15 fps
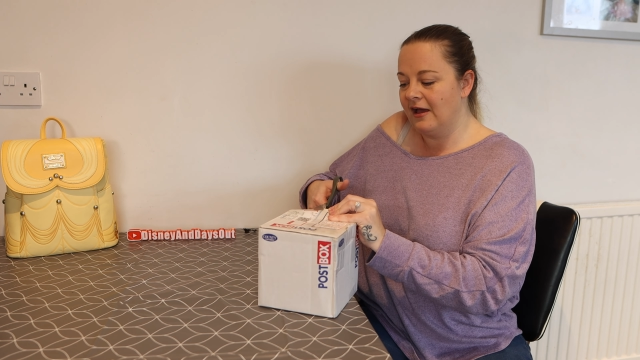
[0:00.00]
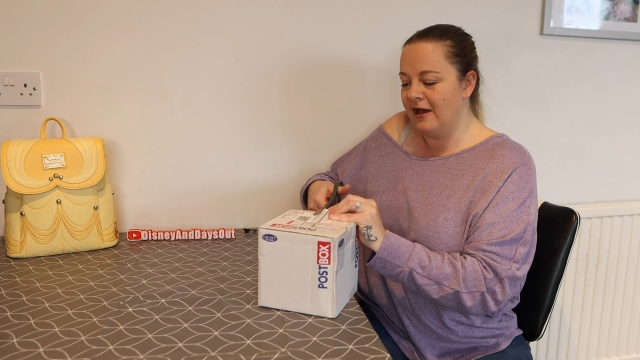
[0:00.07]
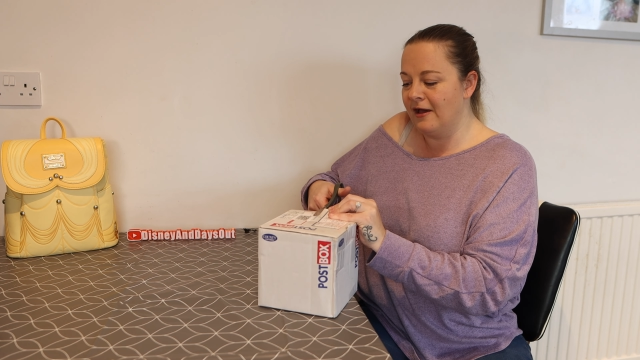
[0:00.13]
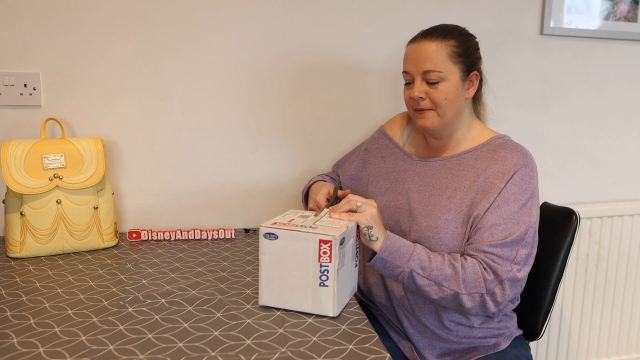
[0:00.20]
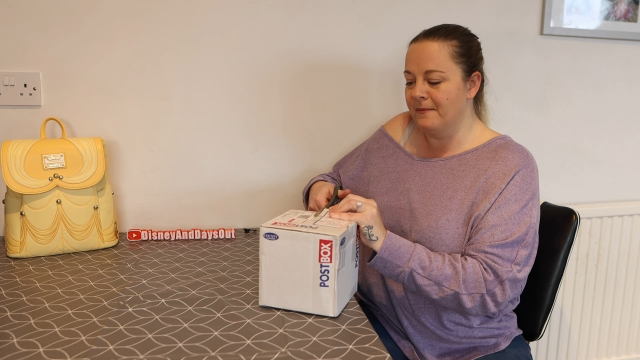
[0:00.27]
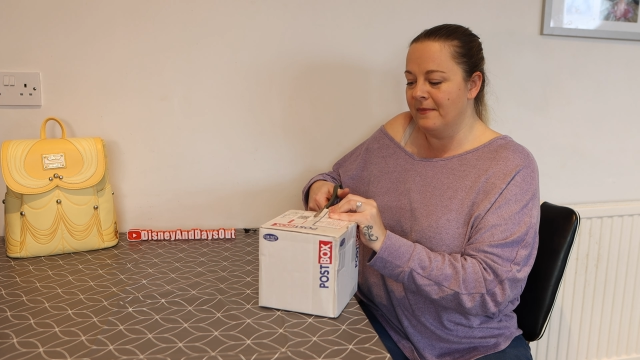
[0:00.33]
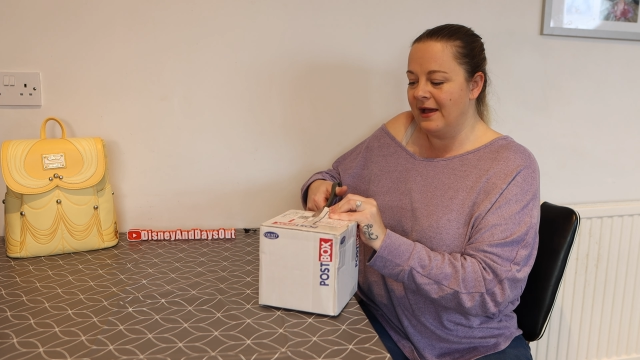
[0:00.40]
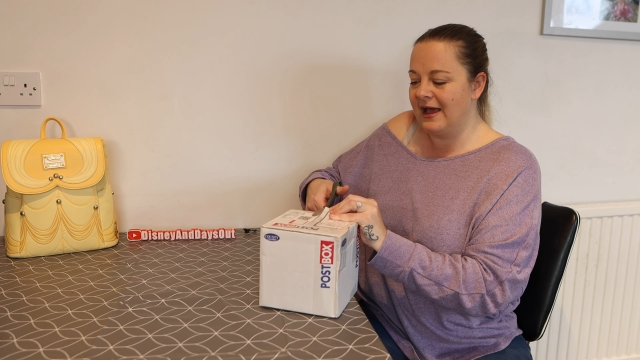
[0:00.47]

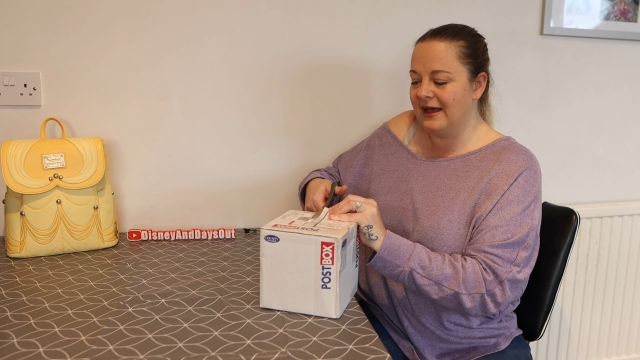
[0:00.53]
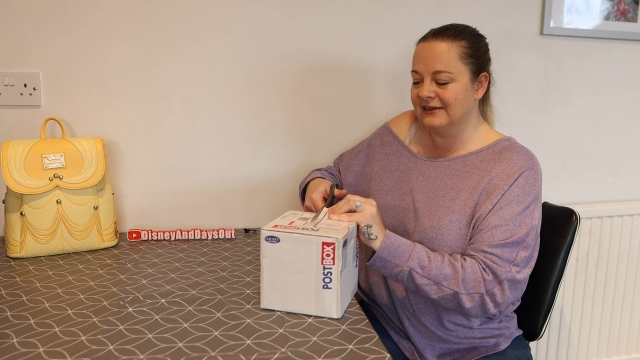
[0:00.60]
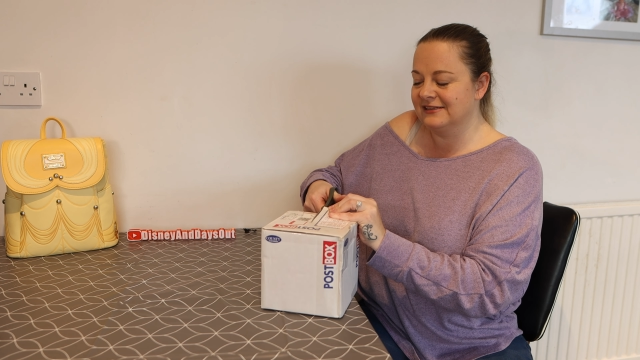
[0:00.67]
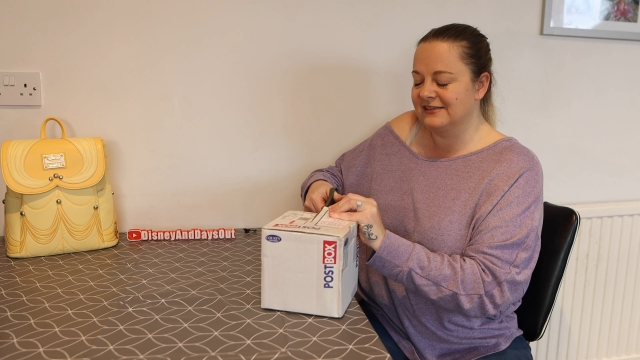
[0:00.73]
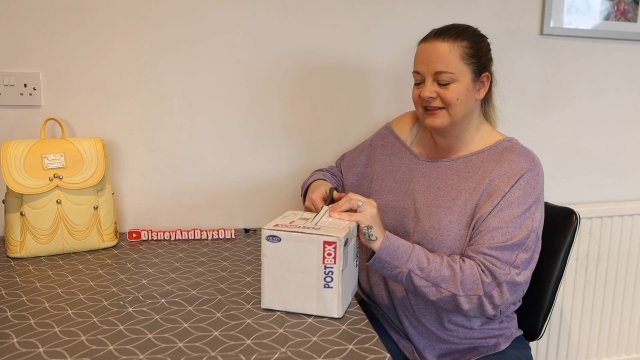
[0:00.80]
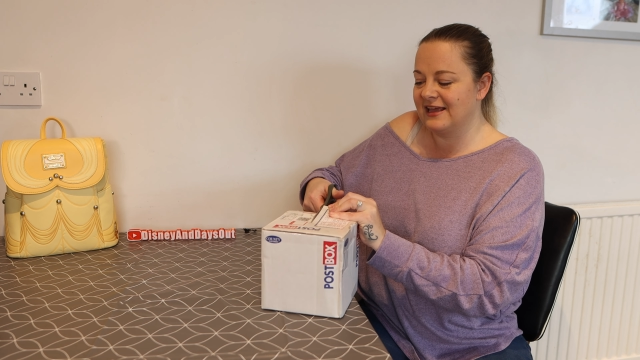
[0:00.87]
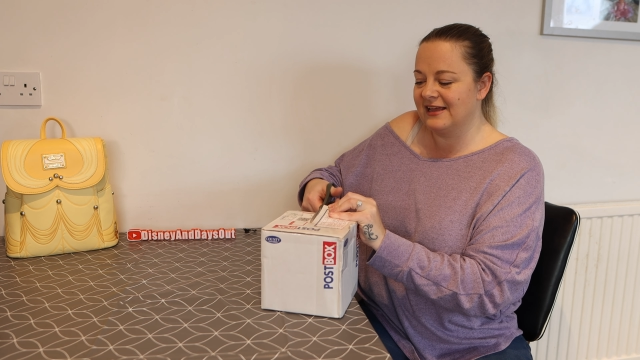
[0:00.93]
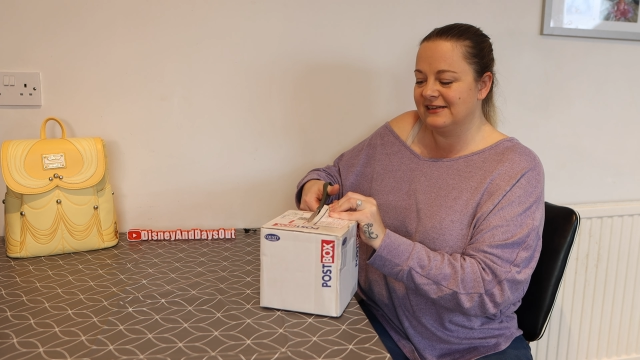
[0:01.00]
um, and
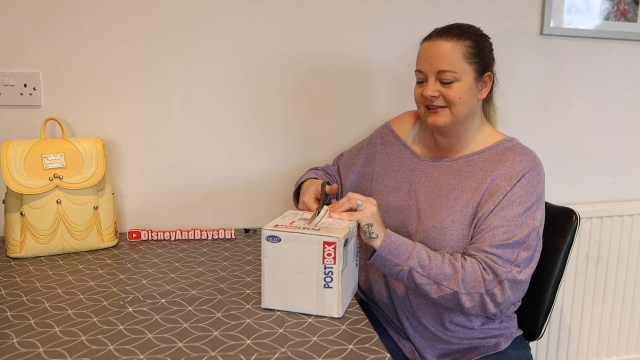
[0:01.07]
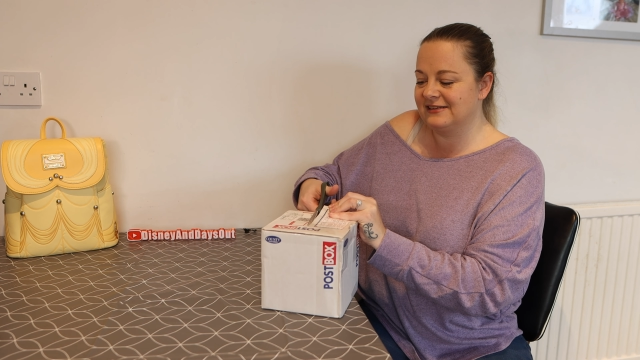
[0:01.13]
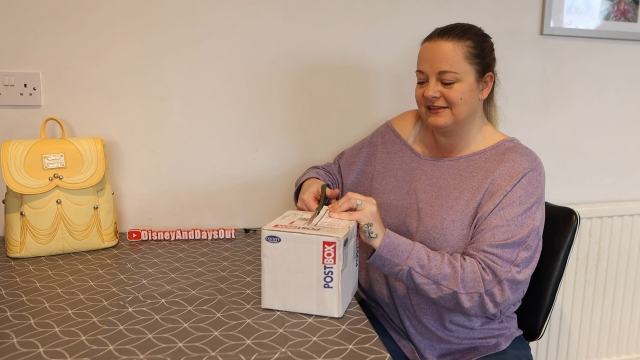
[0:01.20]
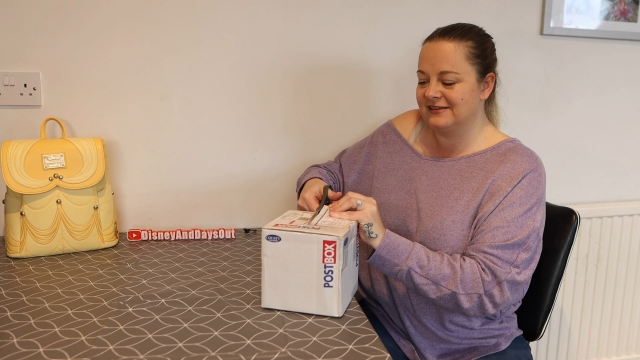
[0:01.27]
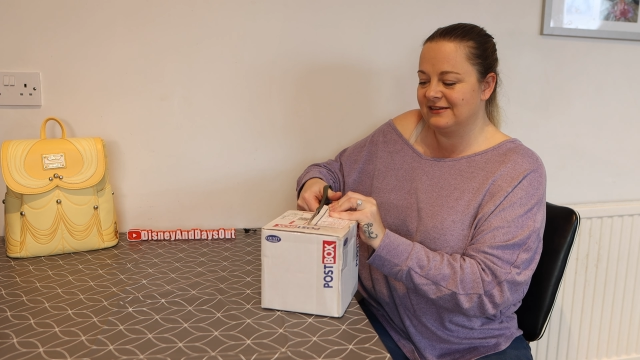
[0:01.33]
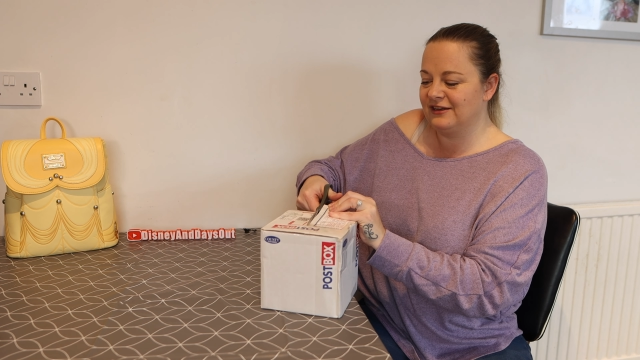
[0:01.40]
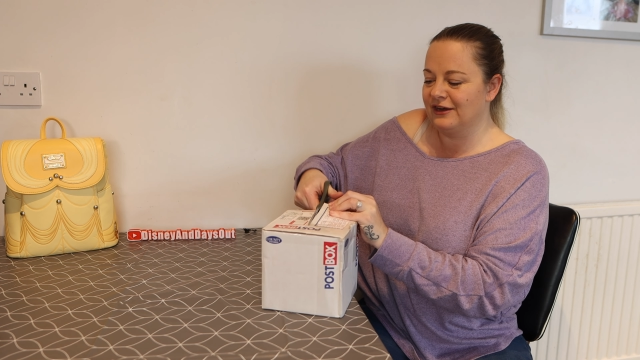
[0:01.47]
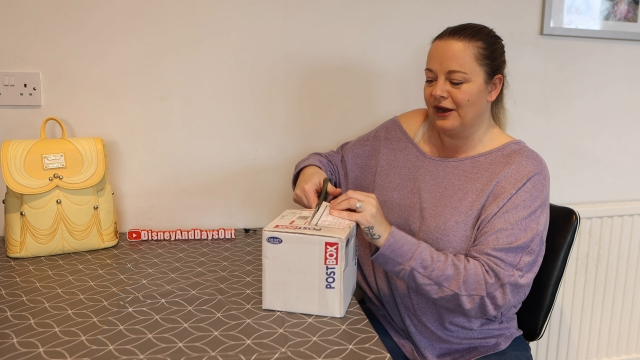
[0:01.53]
their,
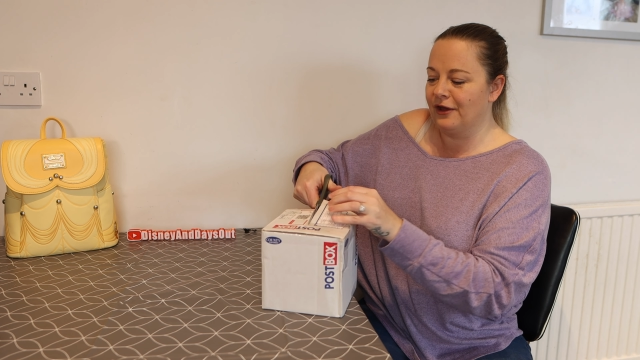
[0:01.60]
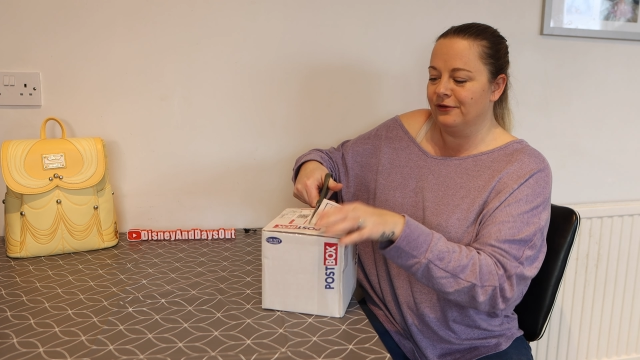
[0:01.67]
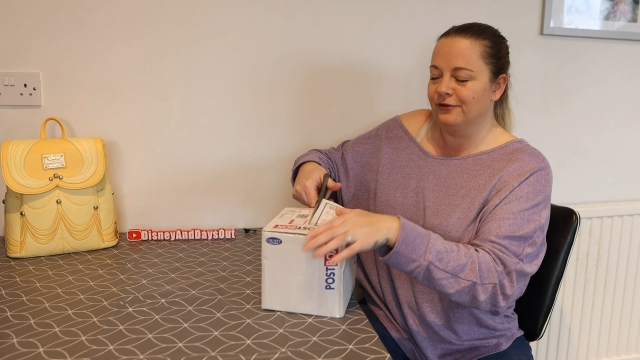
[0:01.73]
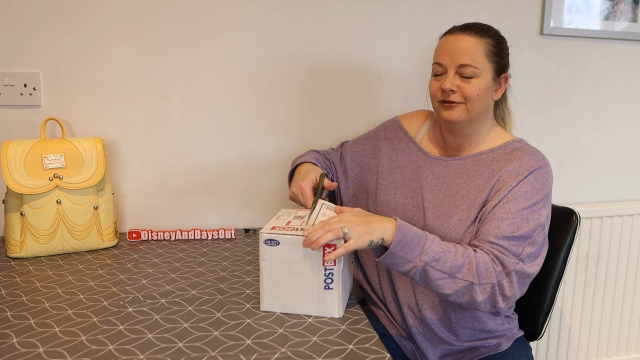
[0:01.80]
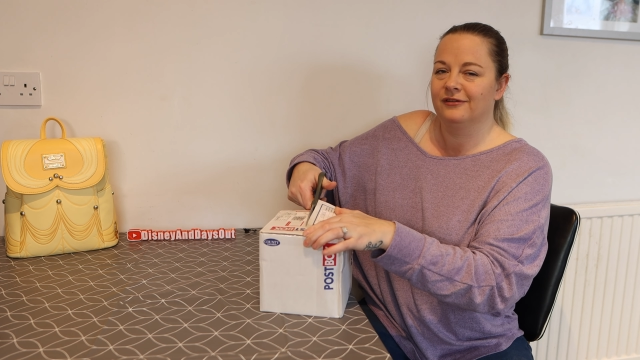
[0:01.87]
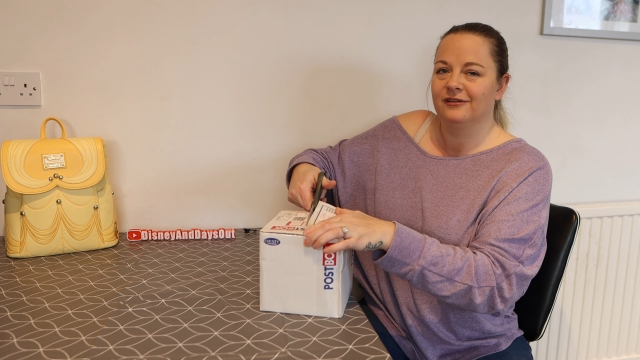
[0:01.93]
you know,